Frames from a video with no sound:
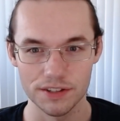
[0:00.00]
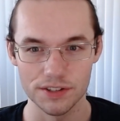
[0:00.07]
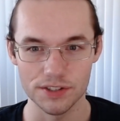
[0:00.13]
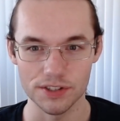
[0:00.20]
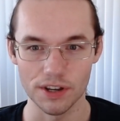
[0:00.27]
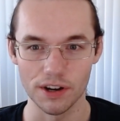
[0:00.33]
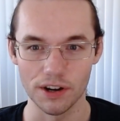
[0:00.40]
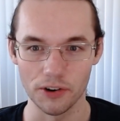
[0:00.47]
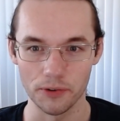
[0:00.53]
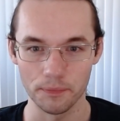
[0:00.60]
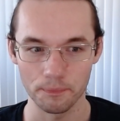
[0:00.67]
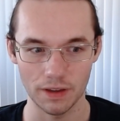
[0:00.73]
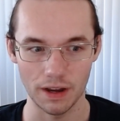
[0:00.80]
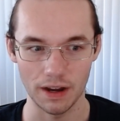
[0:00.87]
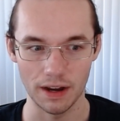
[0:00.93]

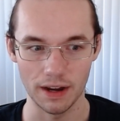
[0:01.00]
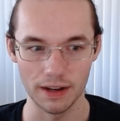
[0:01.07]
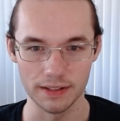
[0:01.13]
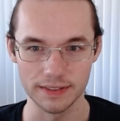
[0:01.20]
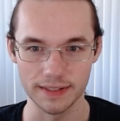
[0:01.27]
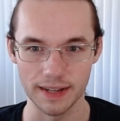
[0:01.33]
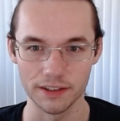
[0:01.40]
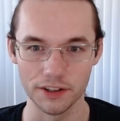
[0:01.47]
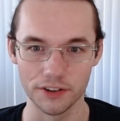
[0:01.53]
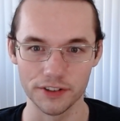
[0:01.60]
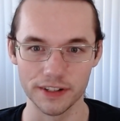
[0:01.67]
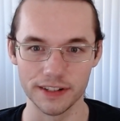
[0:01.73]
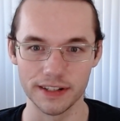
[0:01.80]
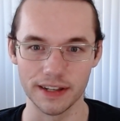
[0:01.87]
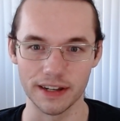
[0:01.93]
So I
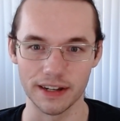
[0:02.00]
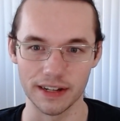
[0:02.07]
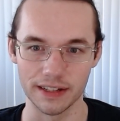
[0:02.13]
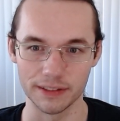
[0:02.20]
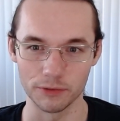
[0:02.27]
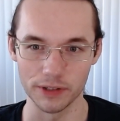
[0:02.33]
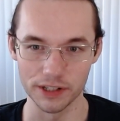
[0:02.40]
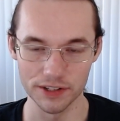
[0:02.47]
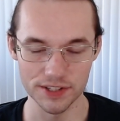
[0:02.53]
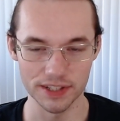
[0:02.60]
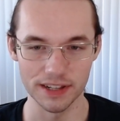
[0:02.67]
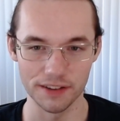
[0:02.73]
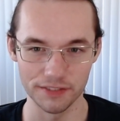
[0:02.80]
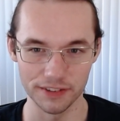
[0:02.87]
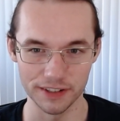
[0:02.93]
downloaded a Windows
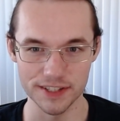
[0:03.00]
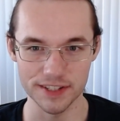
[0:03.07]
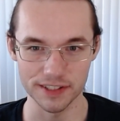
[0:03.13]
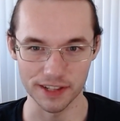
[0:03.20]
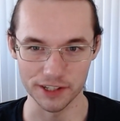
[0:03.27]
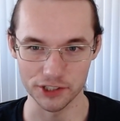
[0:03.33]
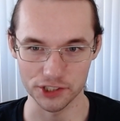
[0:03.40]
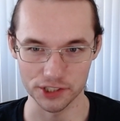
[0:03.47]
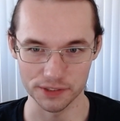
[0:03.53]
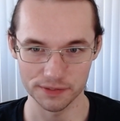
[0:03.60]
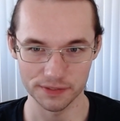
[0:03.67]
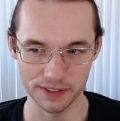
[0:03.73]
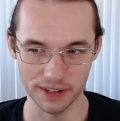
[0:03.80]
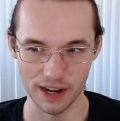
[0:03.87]
11 installation.